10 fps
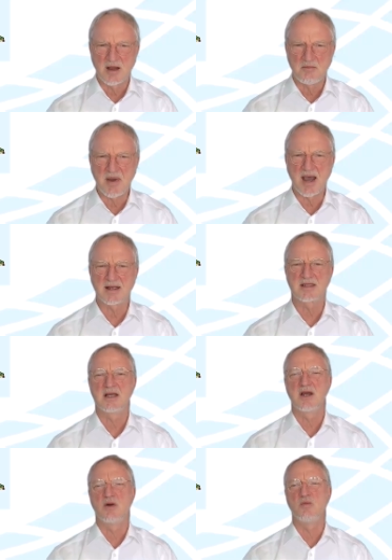but
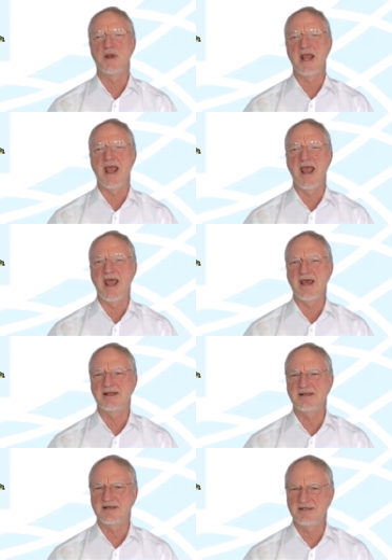we add
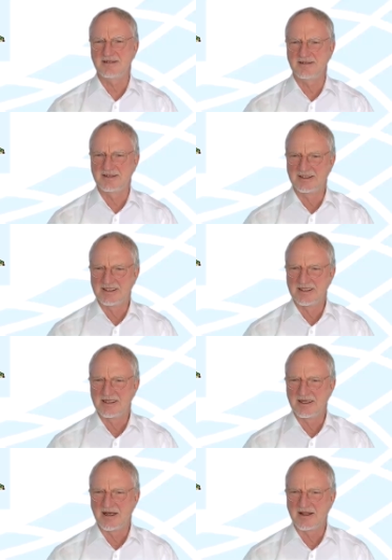
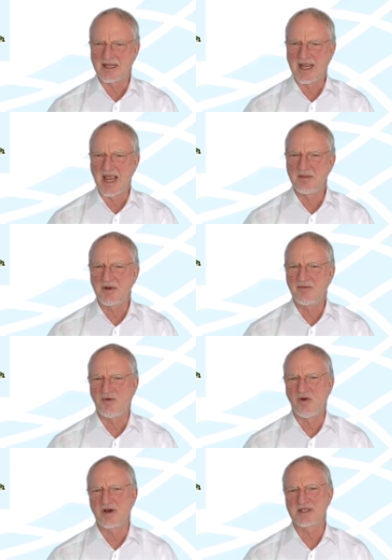the cable
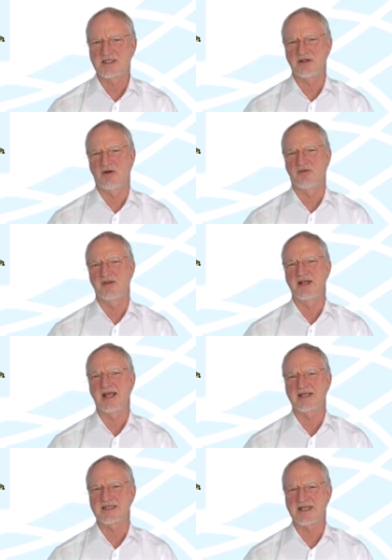force of the
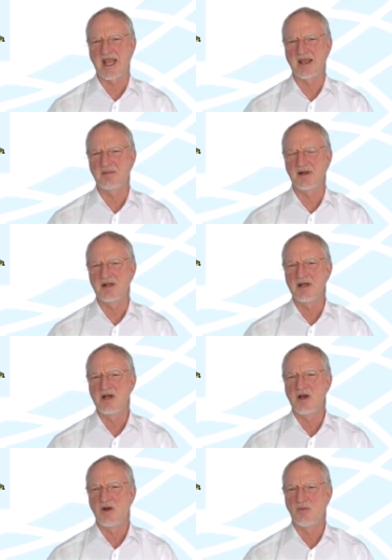next cable
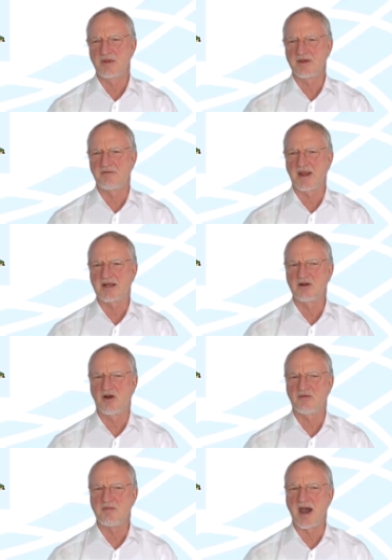with a factor
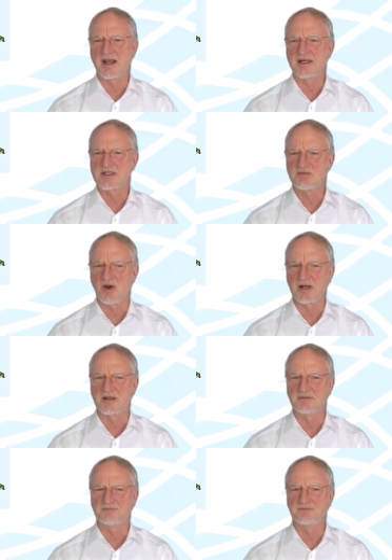of minus 1.
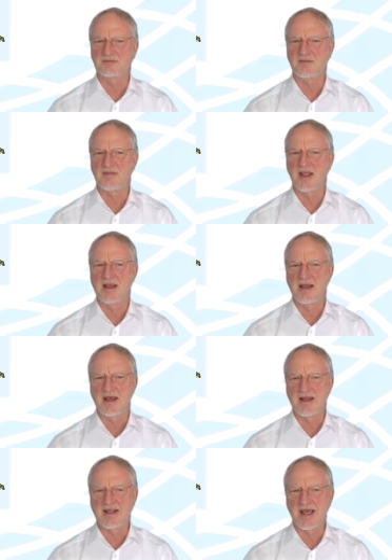
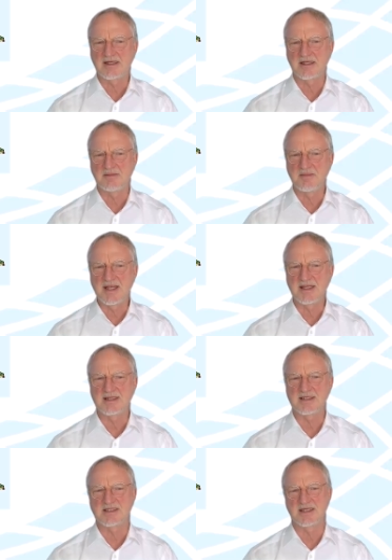That
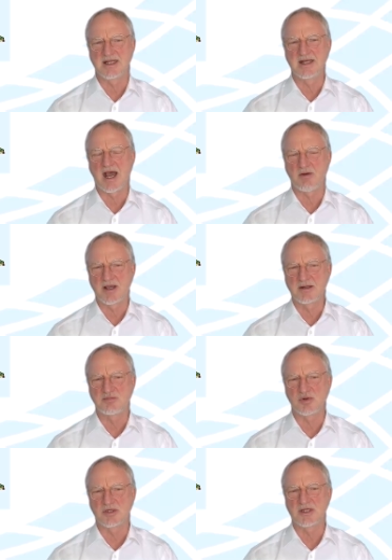means in our
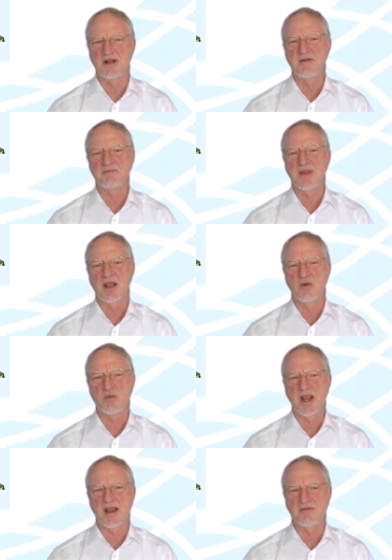input
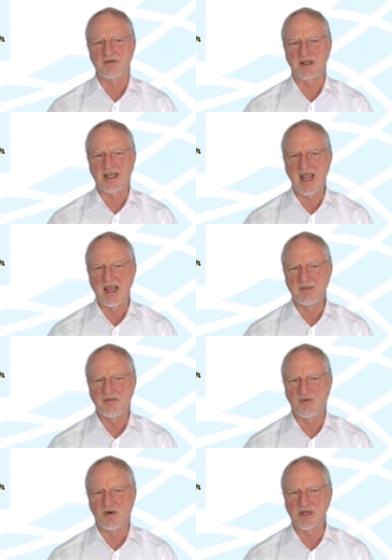we have the cable
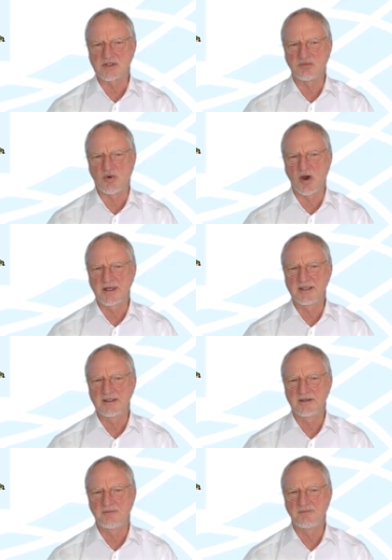force
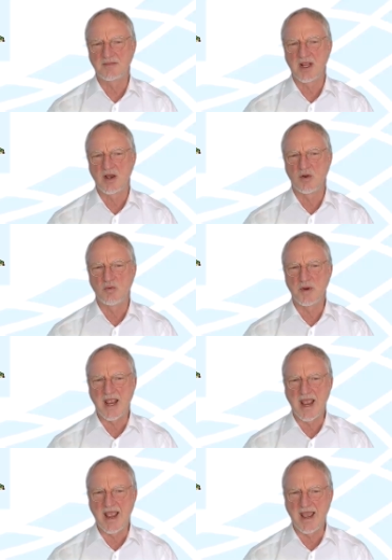1,
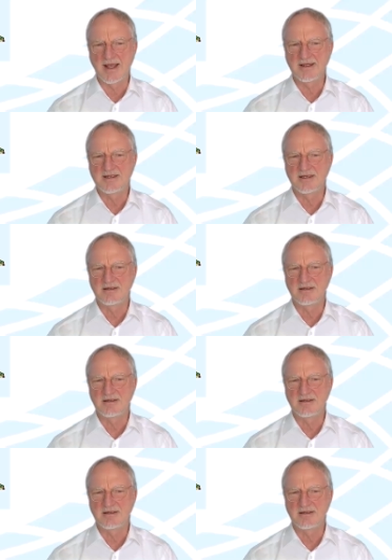we add